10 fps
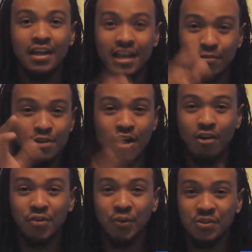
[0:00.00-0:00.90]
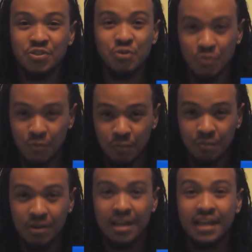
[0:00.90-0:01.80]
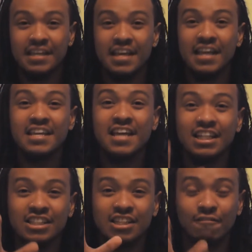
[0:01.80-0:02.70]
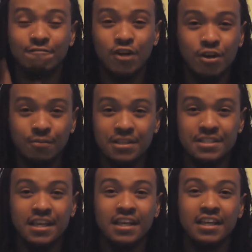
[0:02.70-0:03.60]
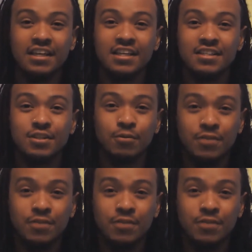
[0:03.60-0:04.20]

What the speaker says: And we all know it's Oob. He actually confirmed it, saying it is the